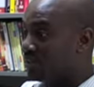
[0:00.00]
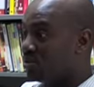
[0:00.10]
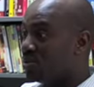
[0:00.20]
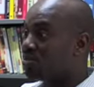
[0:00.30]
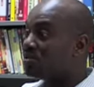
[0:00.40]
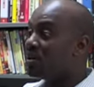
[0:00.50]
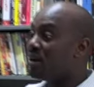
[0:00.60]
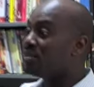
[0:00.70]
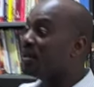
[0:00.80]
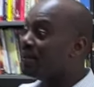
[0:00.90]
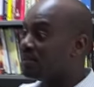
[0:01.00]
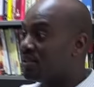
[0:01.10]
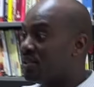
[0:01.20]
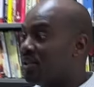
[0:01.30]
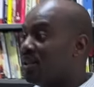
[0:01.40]
So in 2006,
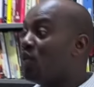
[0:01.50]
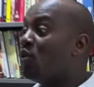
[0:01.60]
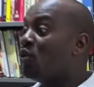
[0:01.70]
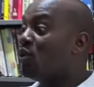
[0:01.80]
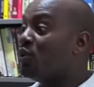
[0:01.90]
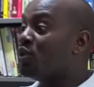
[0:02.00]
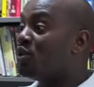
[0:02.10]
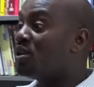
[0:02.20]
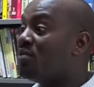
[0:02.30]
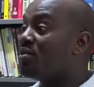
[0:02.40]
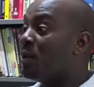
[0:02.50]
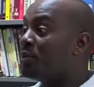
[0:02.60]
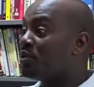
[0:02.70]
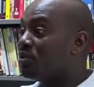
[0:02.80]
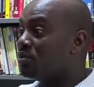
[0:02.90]
although we did not have
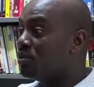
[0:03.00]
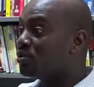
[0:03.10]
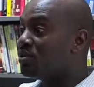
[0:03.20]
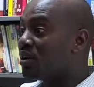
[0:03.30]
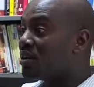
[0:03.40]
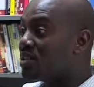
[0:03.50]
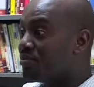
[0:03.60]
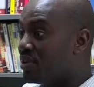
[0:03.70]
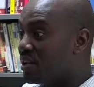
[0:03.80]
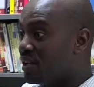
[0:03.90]
capital, or 2007,